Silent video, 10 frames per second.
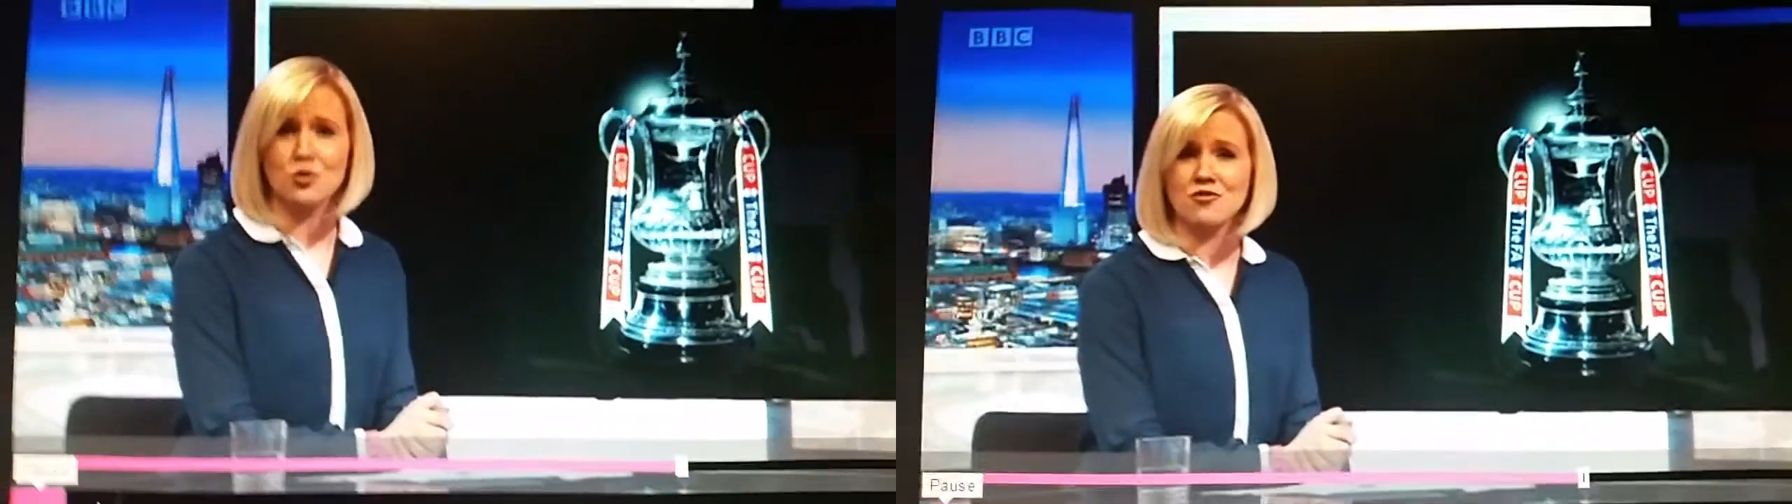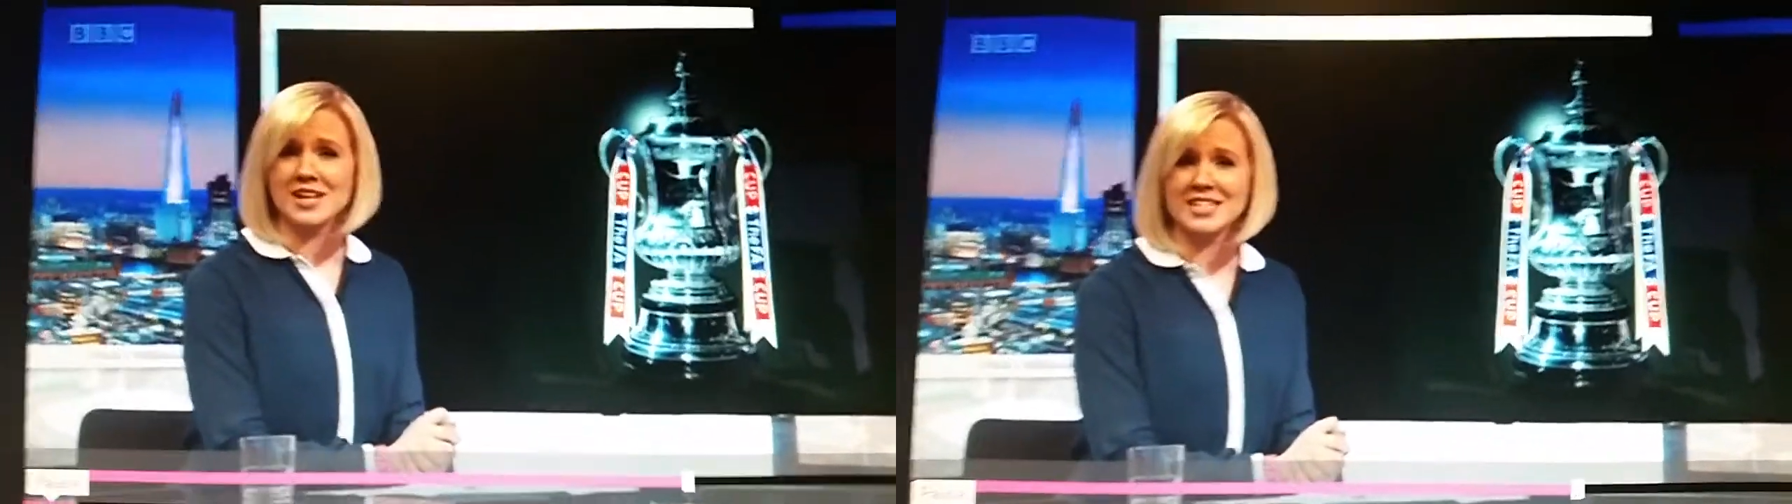
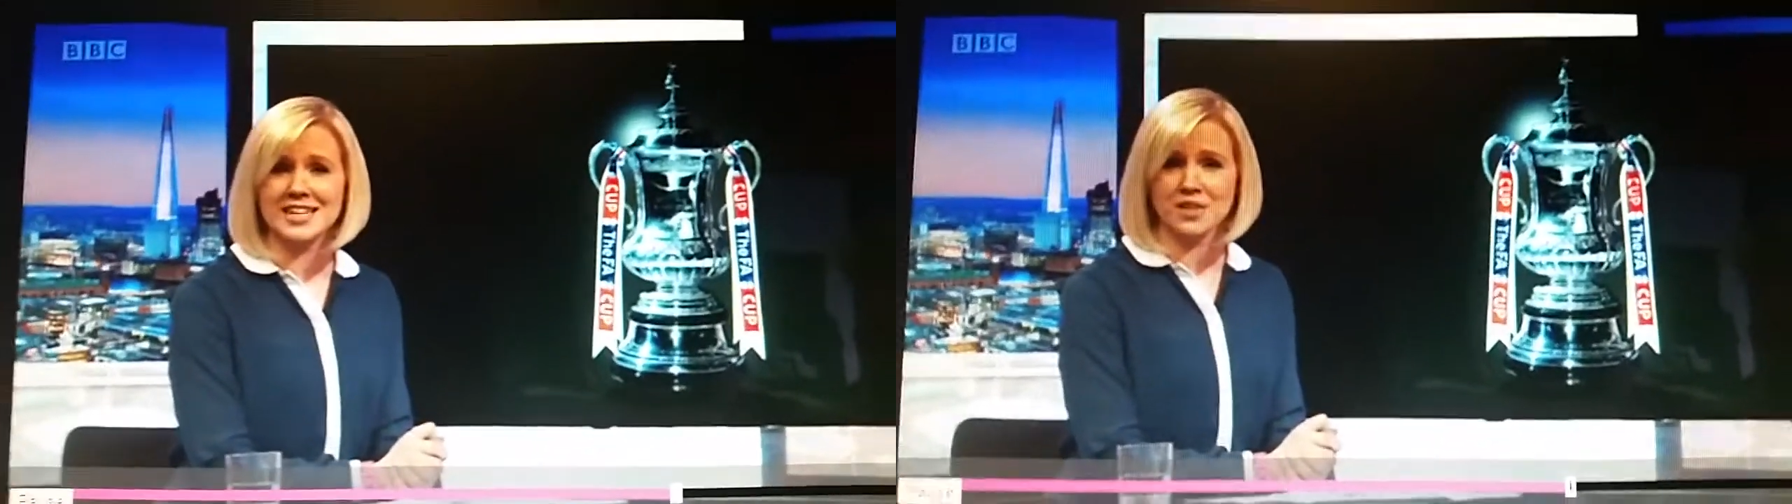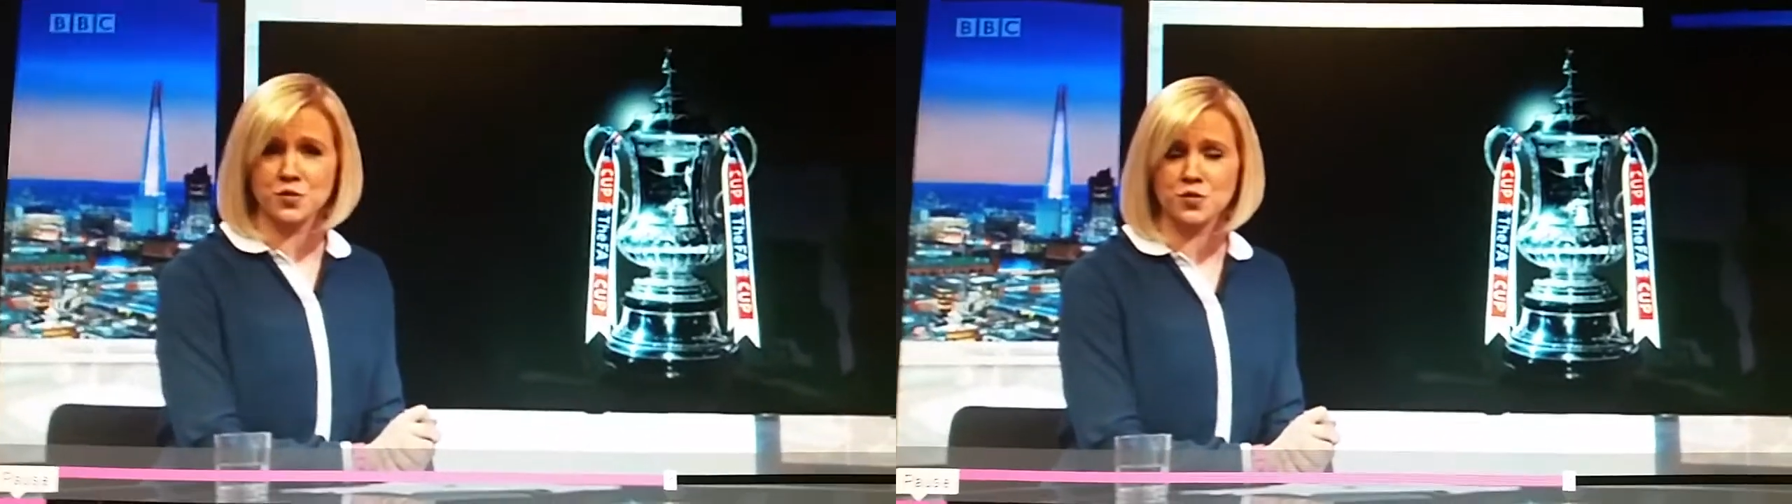
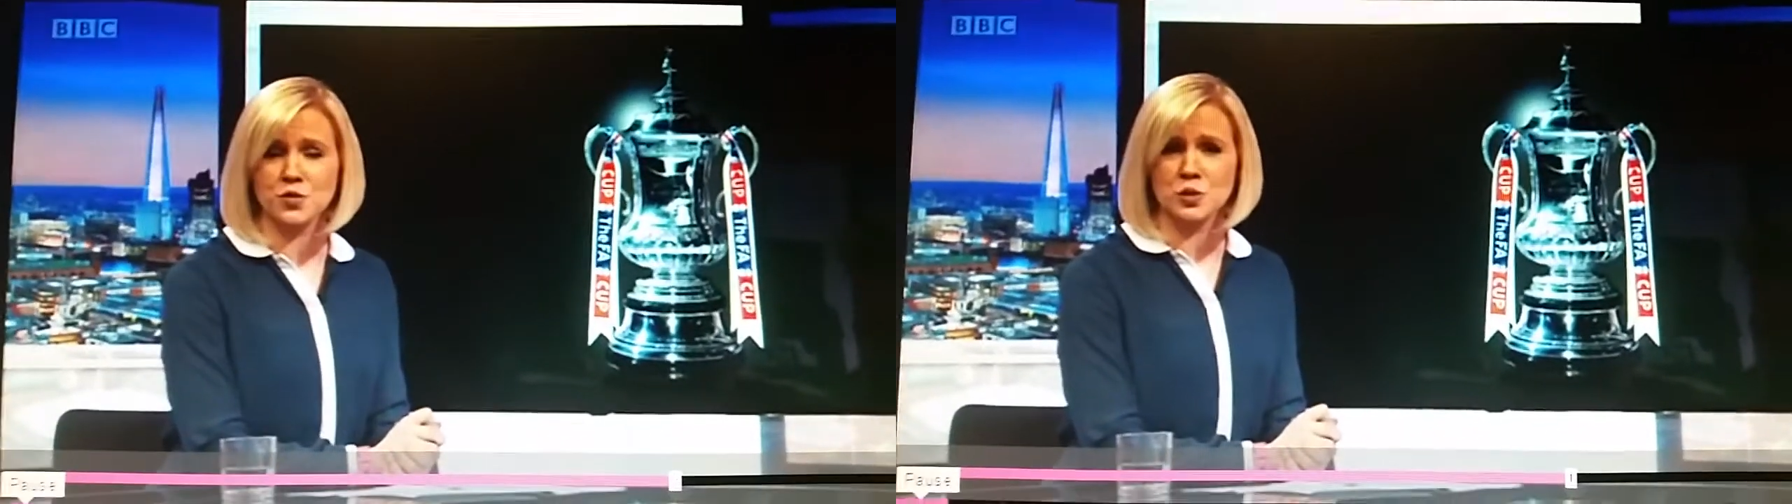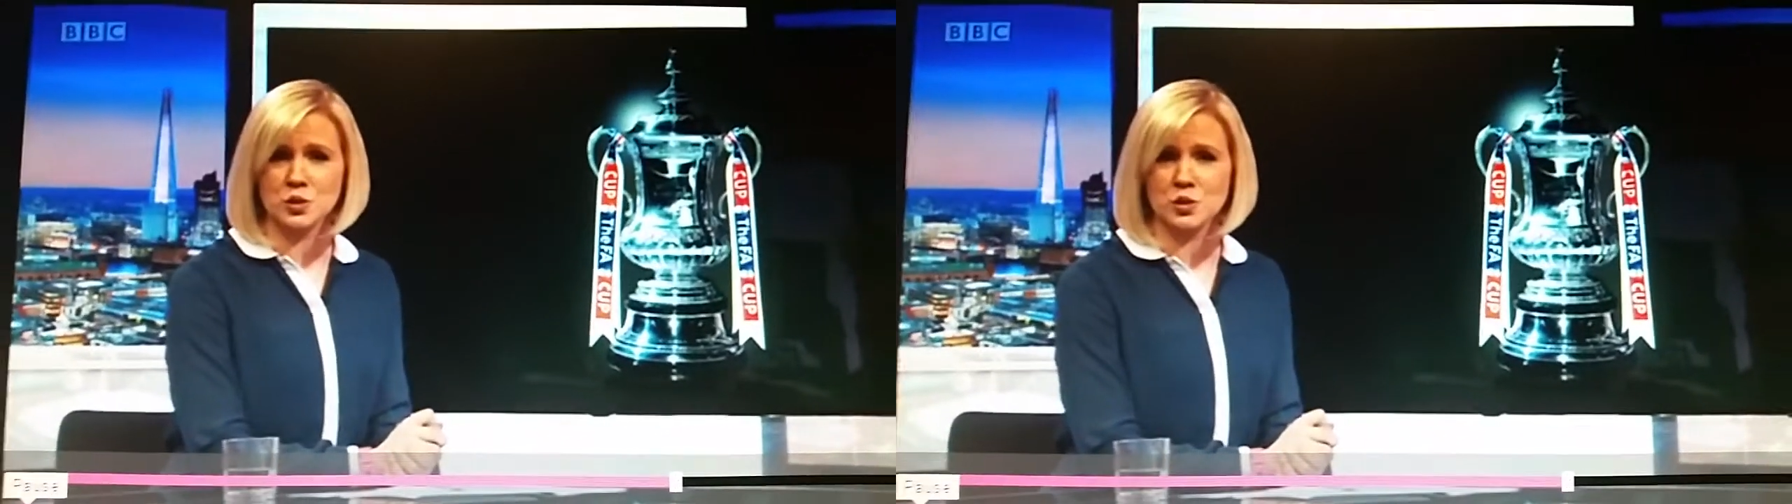already in
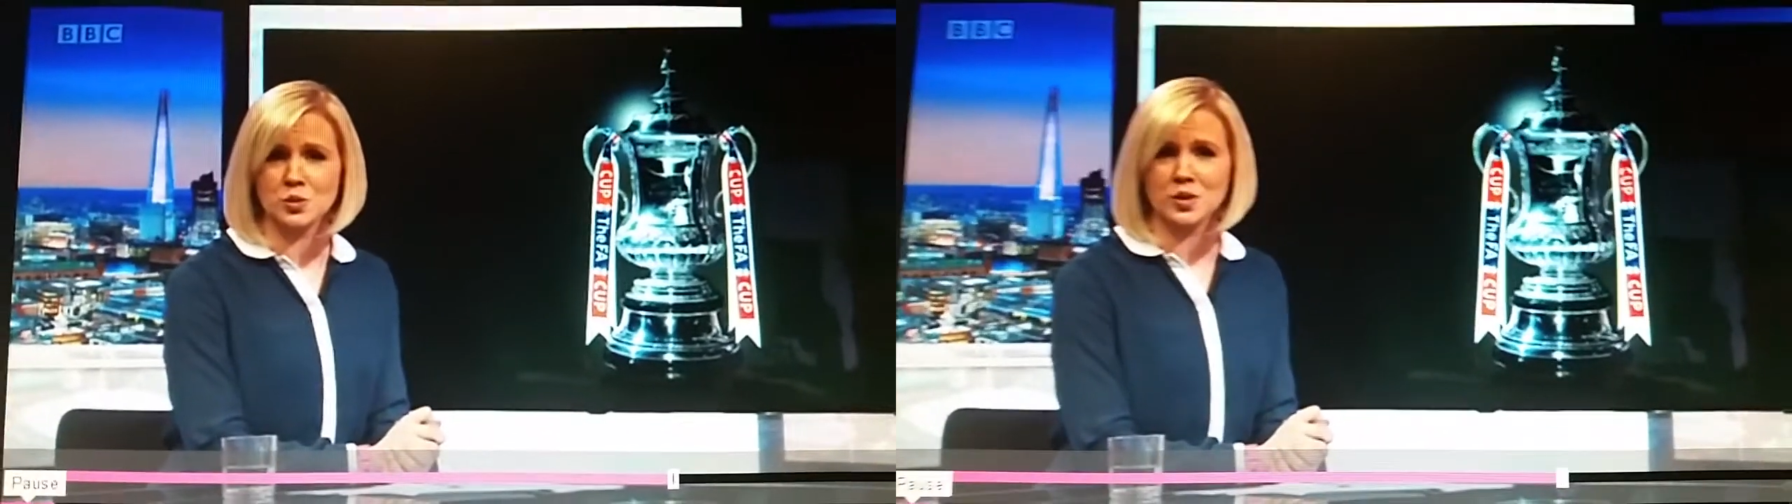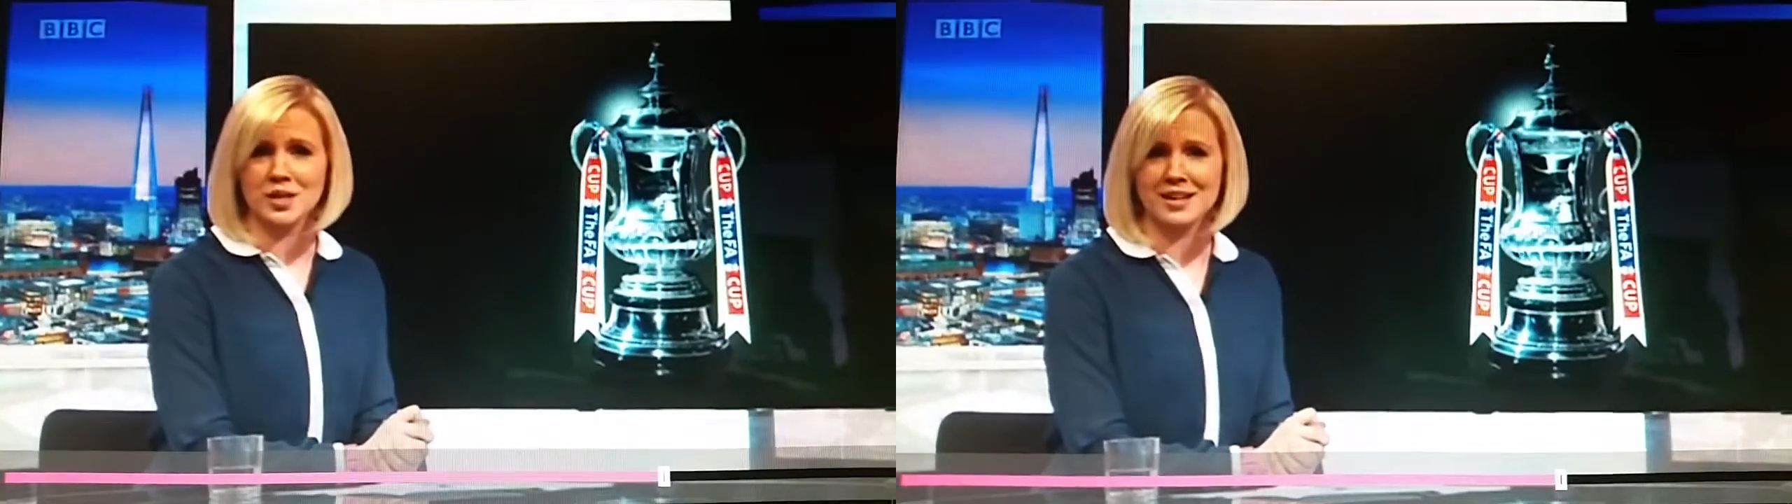full
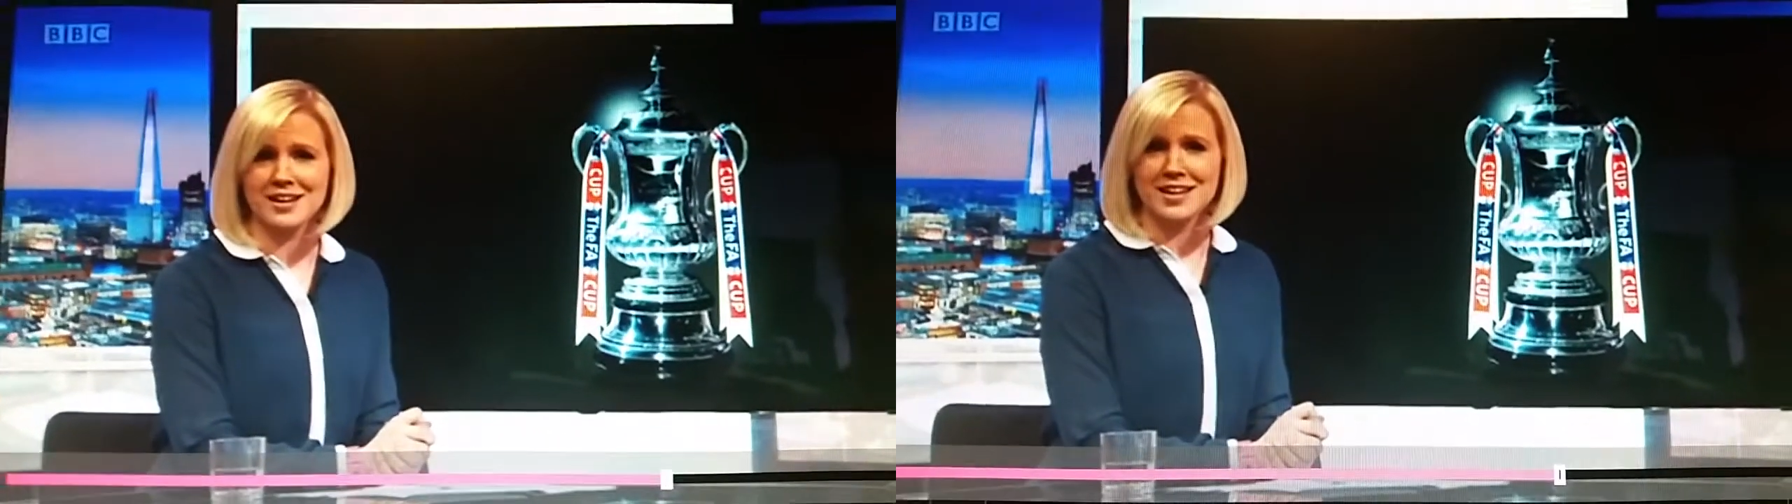swing.